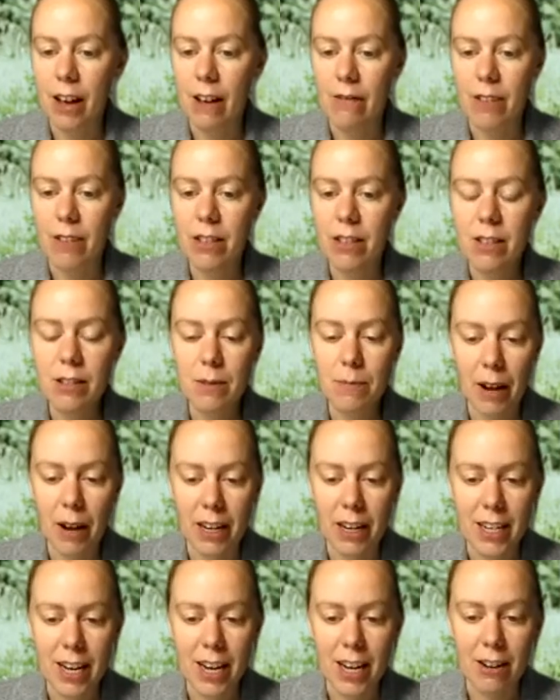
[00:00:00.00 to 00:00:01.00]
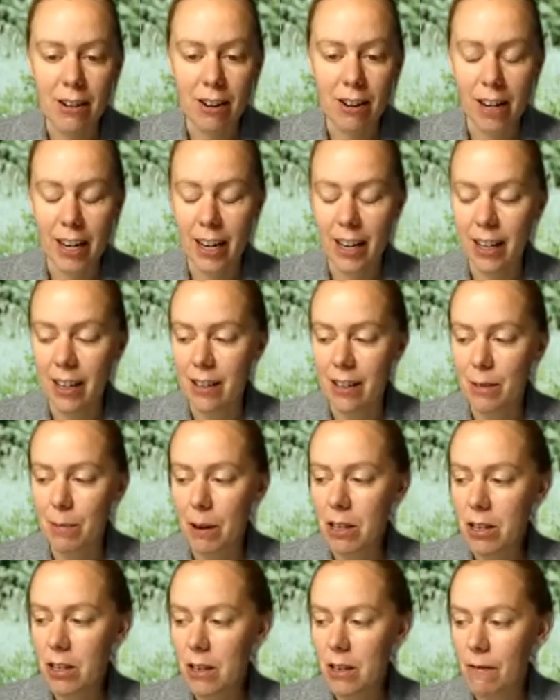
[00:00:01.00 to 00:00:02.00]
this is my take on it. And
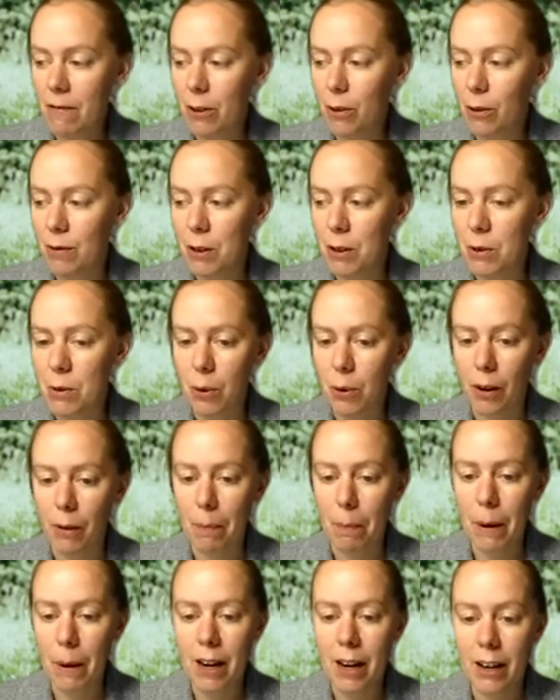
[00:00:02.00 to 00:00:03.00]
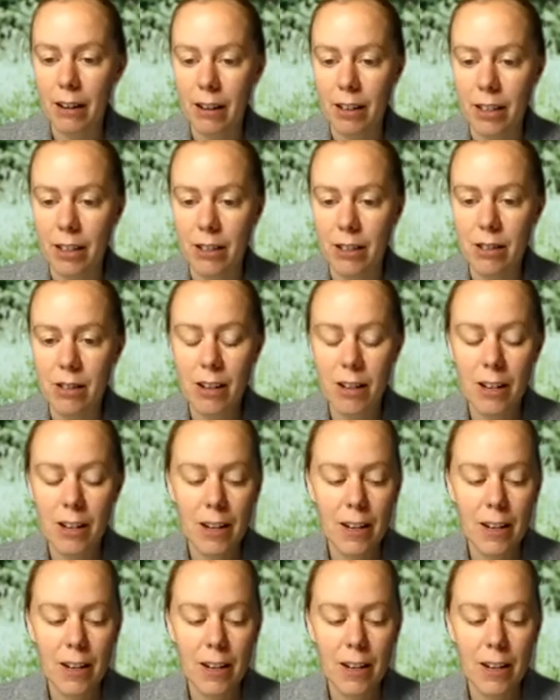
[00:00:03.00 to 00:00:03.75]
especially for those of you who are parents,